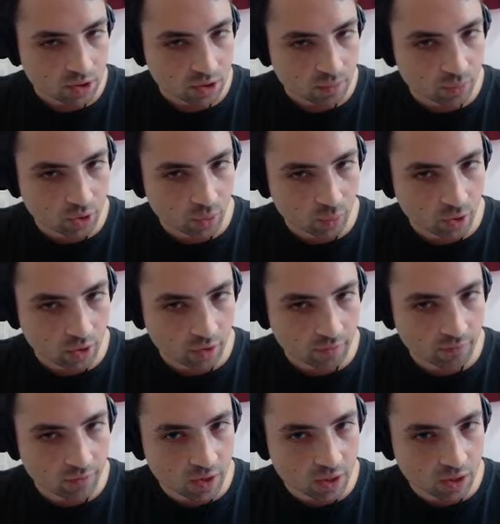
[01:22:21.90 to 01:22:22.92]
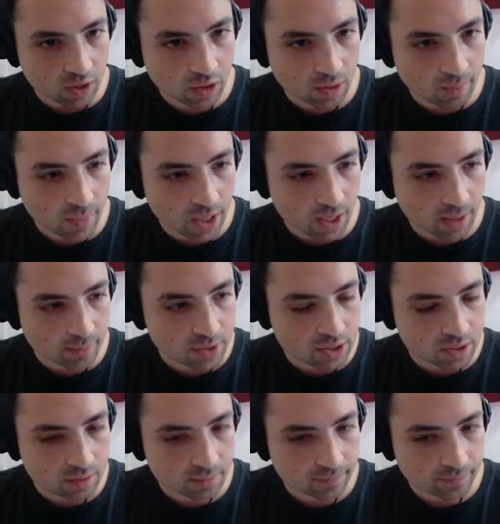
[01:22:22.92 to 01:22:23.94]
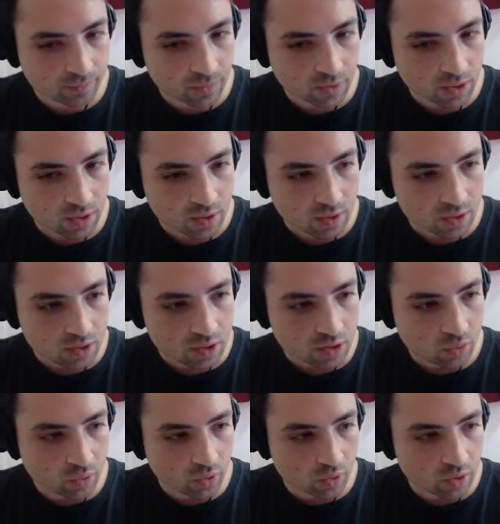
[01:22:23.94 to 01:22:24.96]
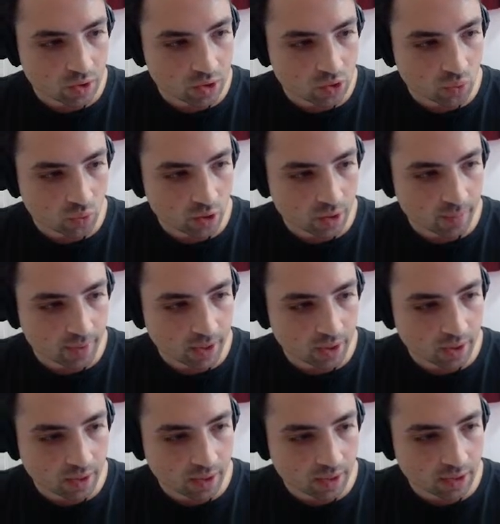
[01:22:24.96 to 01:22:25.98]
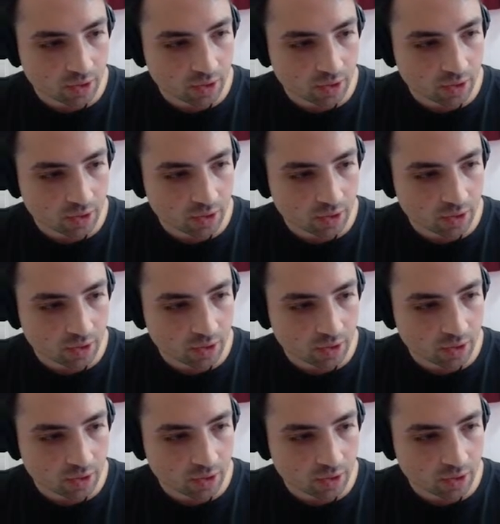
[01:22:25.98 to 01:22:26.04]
Pretty well conveniently mapped. So we don't need to worry about that.